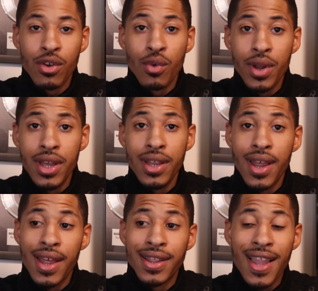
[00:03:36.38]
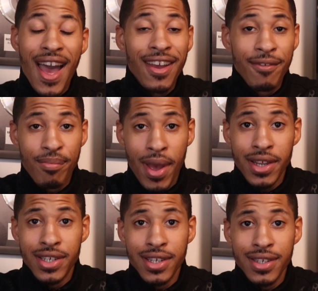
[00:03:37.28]
Greed and lack of
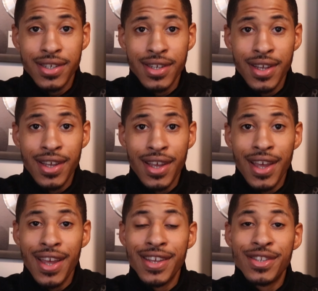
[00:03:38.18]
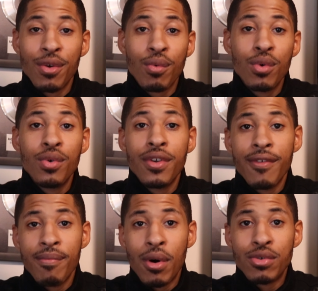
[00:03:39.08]
patience is the ruin
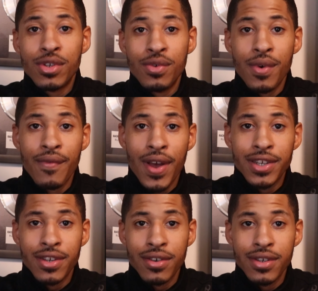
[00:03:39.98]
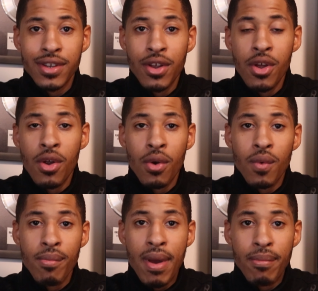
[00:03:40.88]
of most new investors.
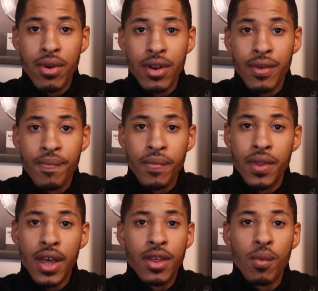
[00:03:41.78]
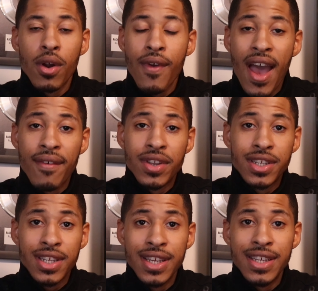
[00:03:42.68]
Remember, nothing worth having
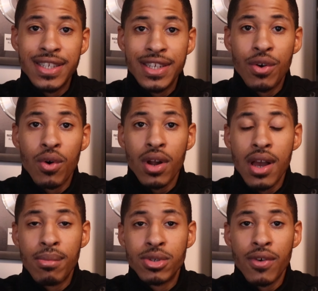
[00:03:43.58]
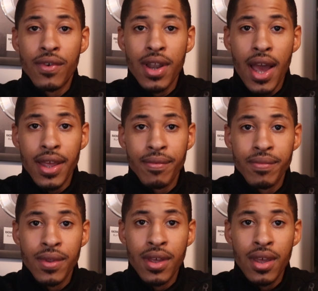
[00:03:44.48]
is easy or comes overnight.
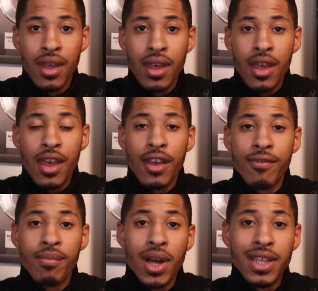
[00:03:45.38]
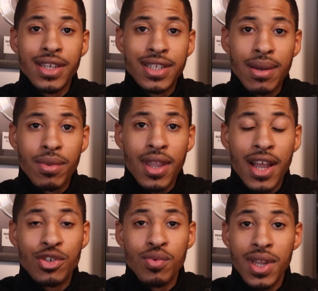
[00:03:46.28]
If money is something
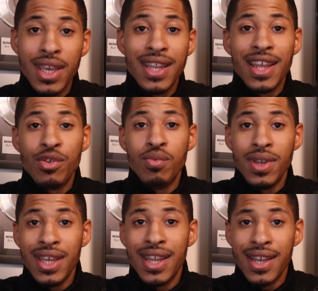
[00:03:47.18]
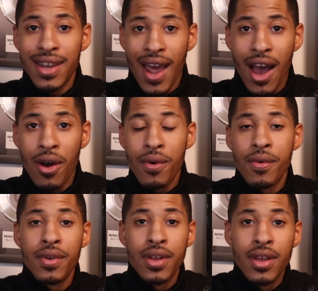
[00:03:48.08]
that you need and you need it now,
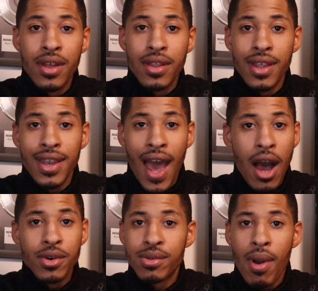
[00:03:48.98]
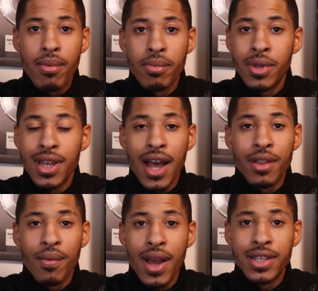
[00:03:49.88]
then now is probably not
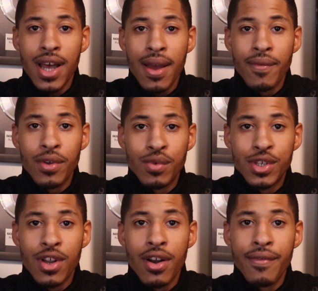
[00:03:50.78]
the right time for you to start